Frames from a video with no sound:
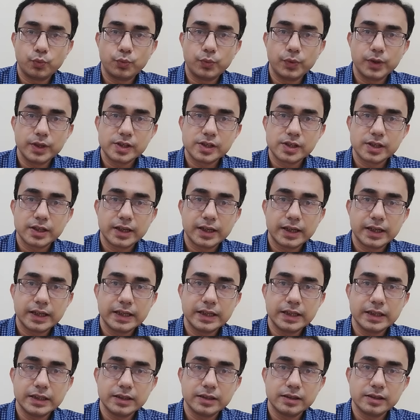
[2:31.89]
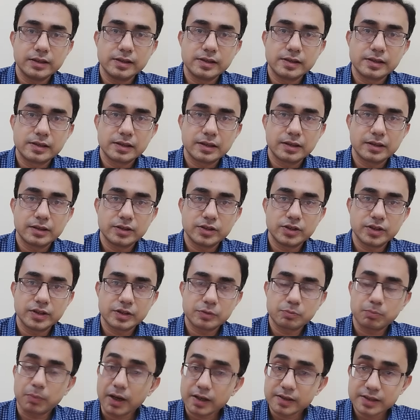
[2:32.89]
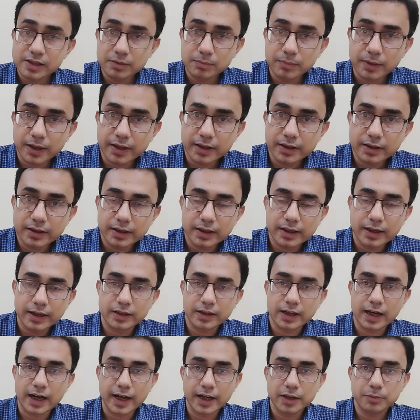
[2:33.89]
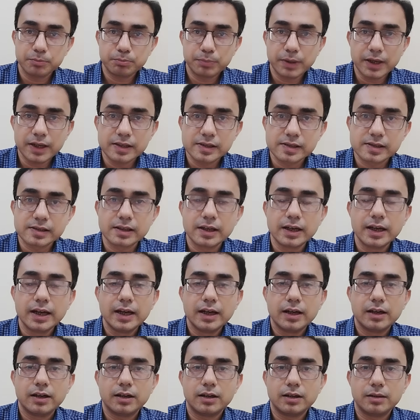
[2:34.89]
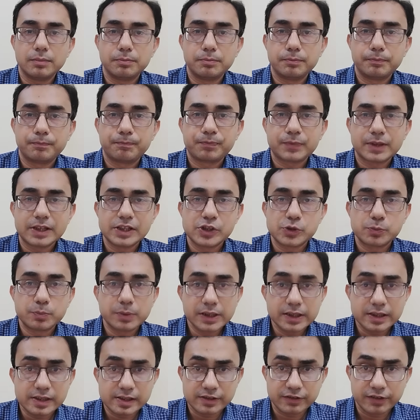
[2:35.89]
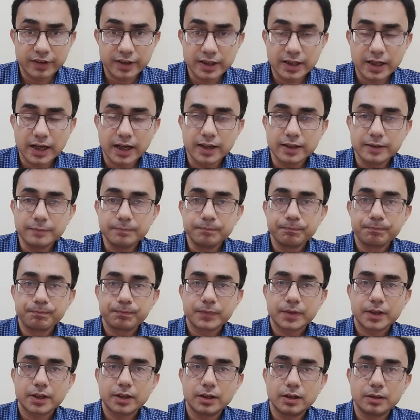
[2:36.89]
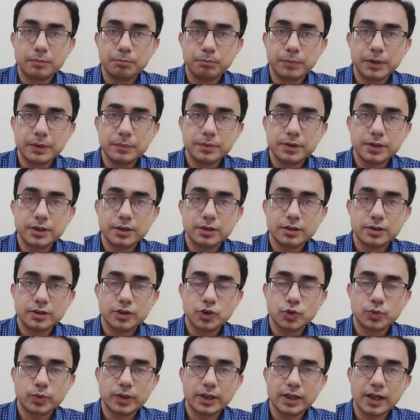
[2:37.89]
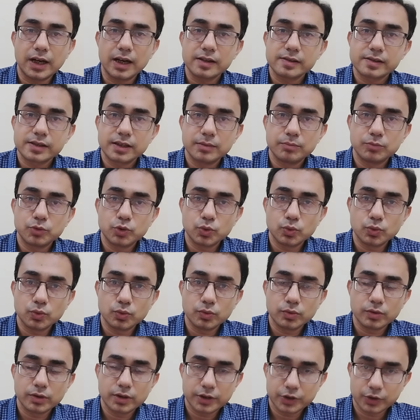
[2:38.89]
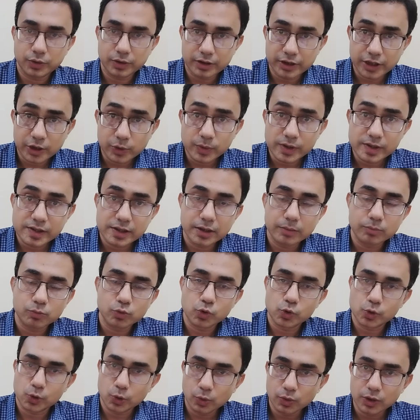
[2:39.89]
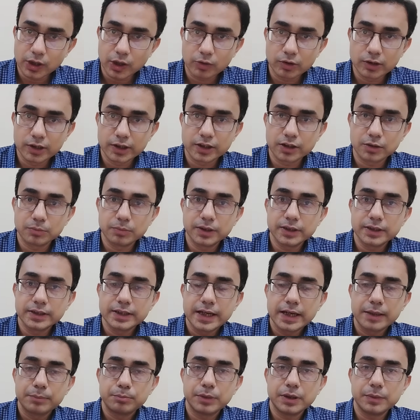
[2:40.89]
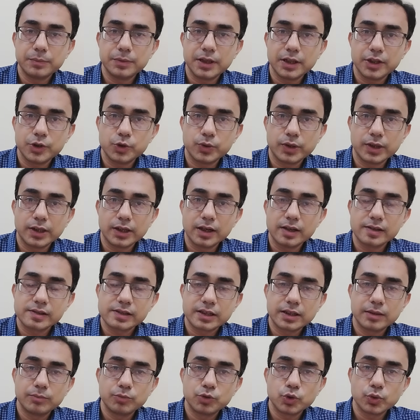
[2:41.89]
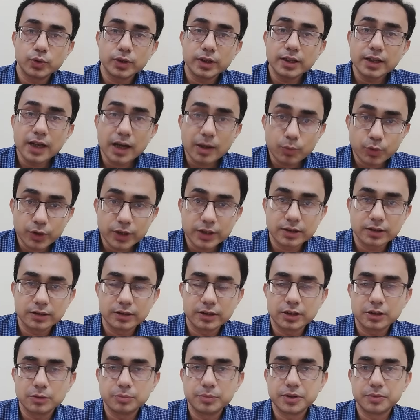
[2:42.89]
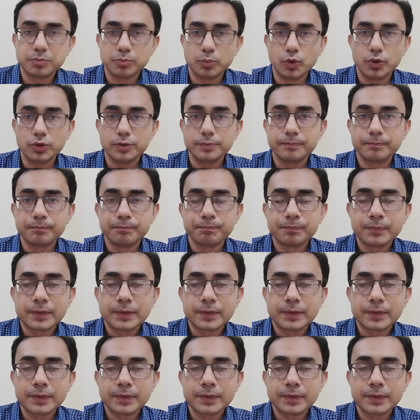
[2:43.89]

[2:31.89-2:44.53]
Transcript: which he is just passing by at a high pace, his speed is very high, maybe you can ask him to, you can request him to slow down a little bit, maybe you can ask him to elaborate a little bit more.